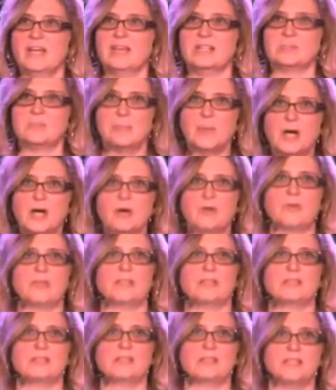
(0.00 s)
It's both.
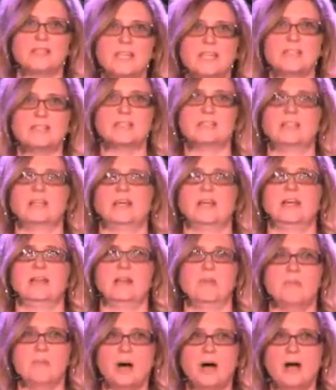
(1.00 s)
It's the yeast
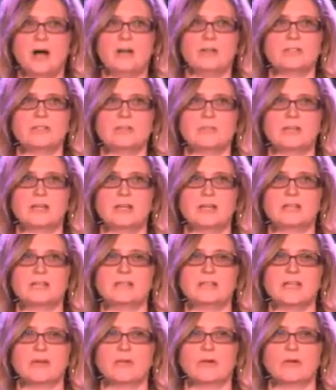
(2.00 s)
and the malt,
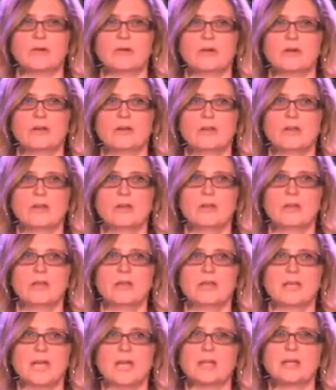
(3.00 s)
because they were
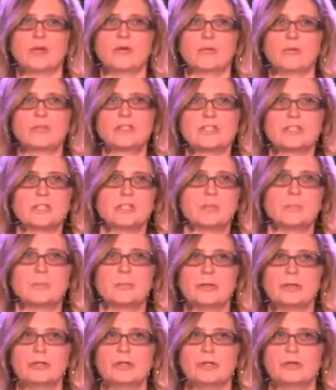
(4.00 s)
originally
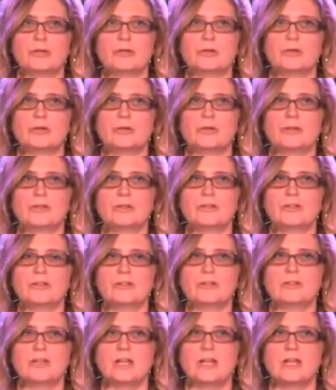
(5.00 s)
brewed
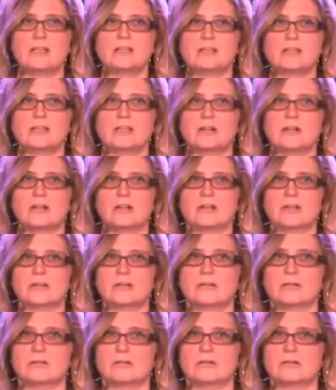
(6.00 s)
as their